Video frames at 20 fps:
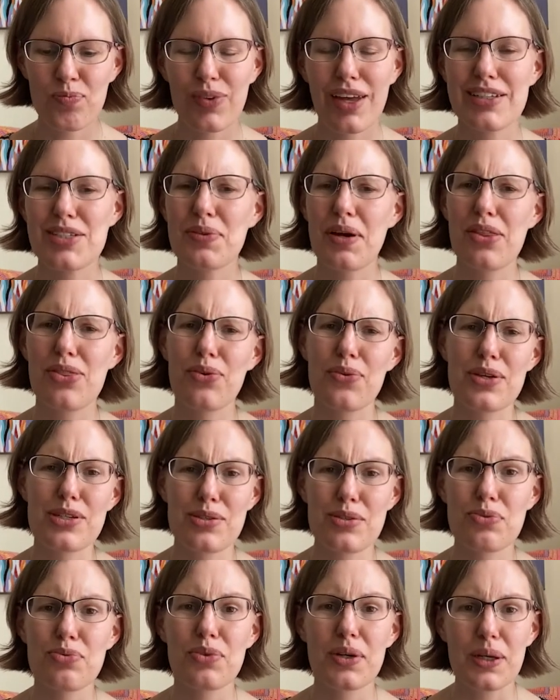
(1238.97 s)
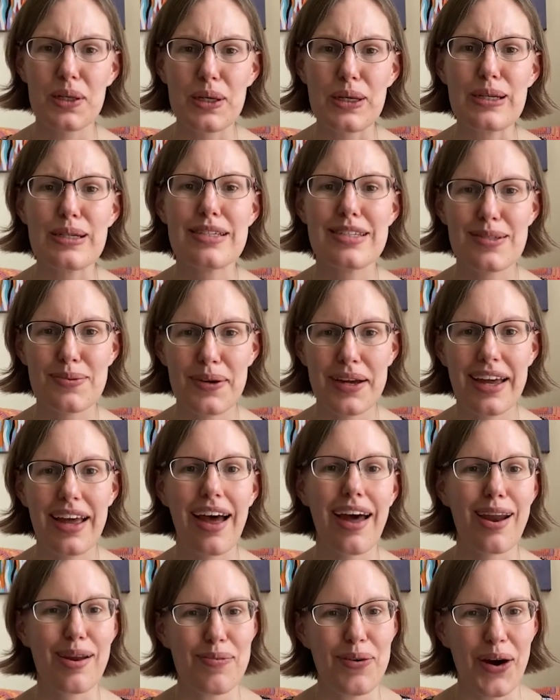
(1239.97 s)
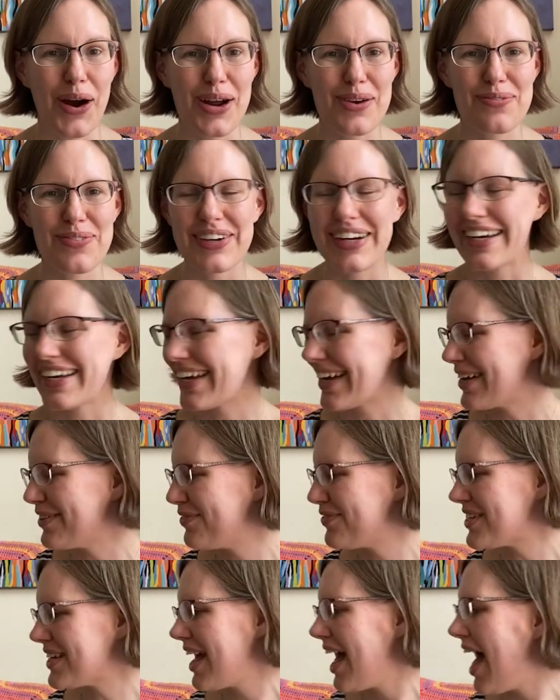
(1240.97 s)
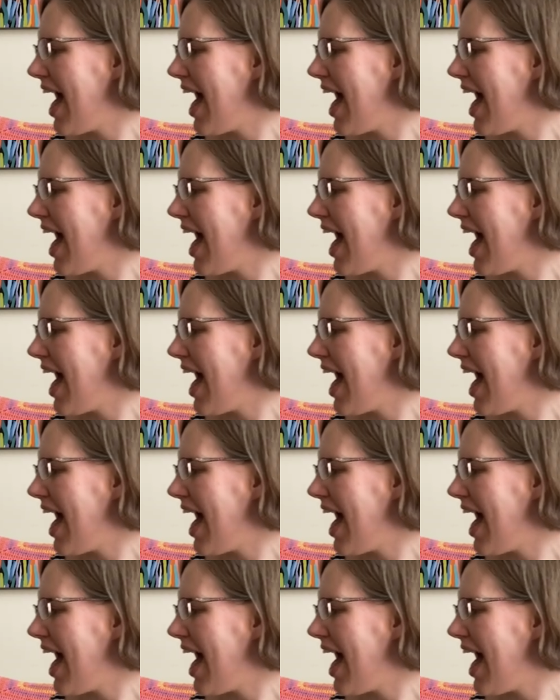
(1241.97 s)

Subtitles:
So I thought this was really sweet and appropriate gift.